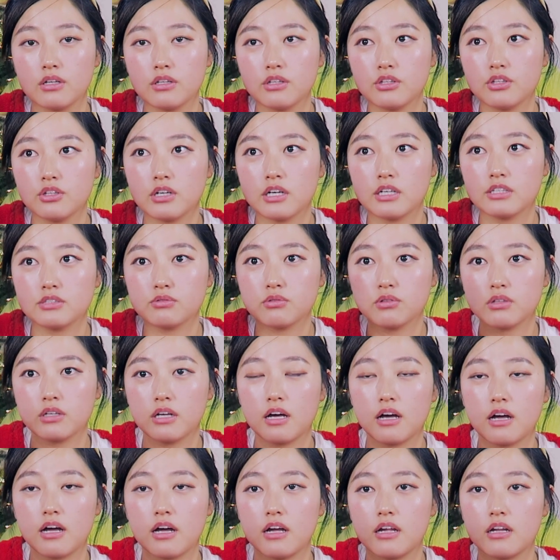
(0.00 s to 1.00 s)
you guys will
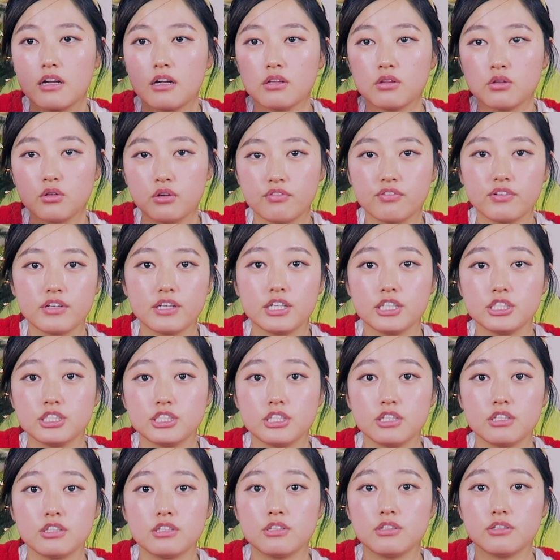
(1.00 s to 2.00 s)
get a
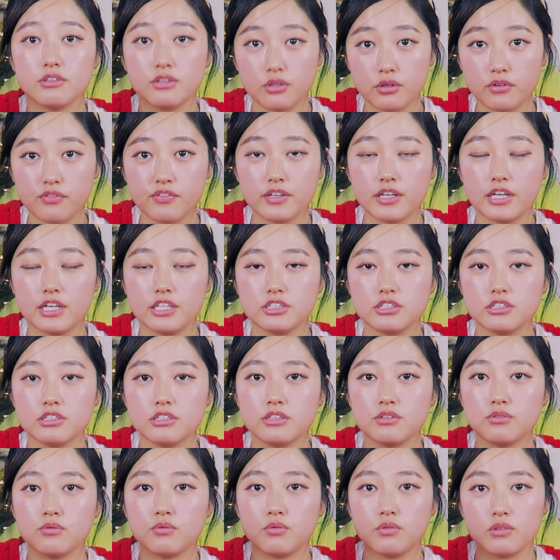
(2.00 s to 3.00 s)
notification
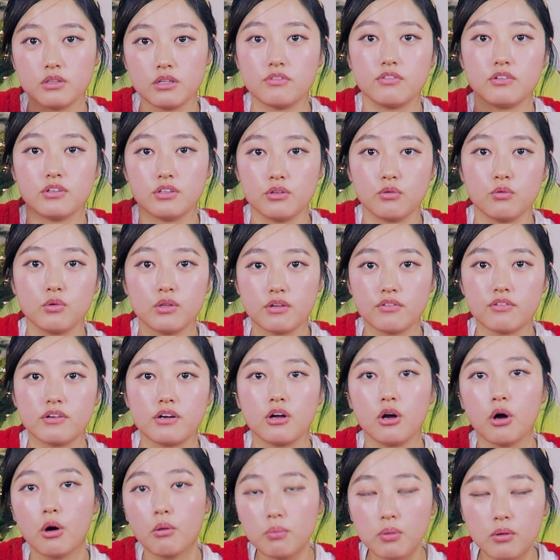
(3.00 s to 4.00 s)
whenever
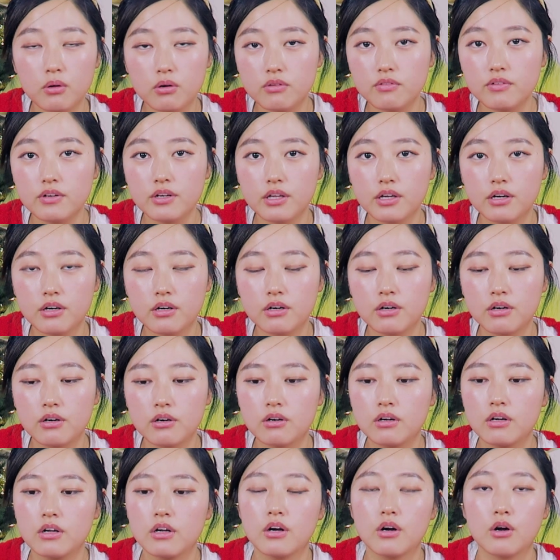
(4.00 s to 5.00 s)
I upload a
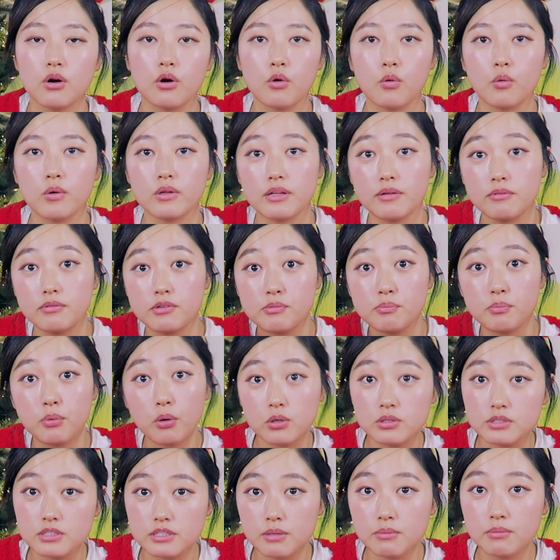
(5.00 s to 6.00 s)
video or whenever I
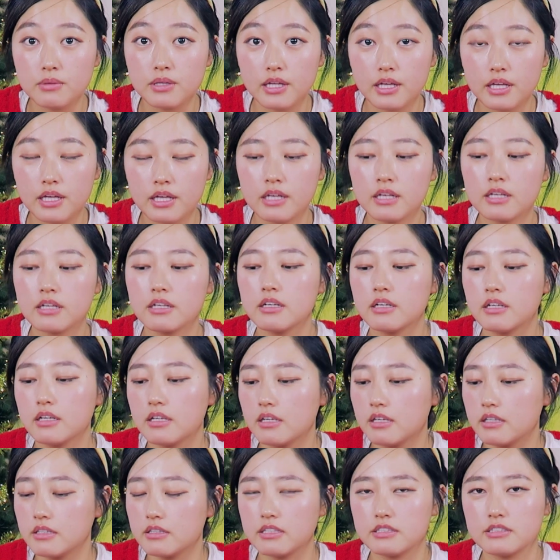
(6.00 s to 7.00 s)
post something.
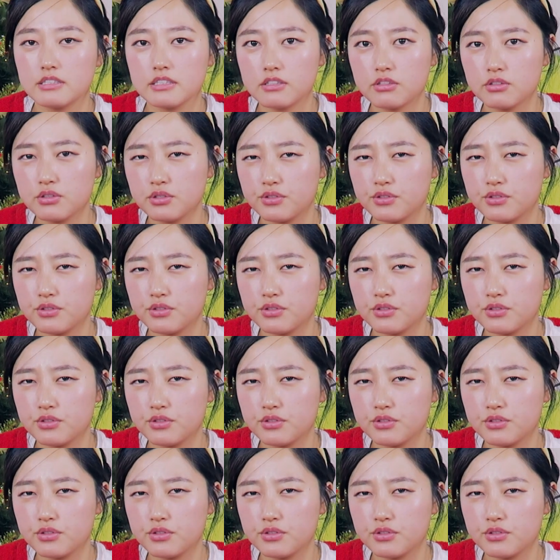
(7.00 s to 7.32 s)
That's like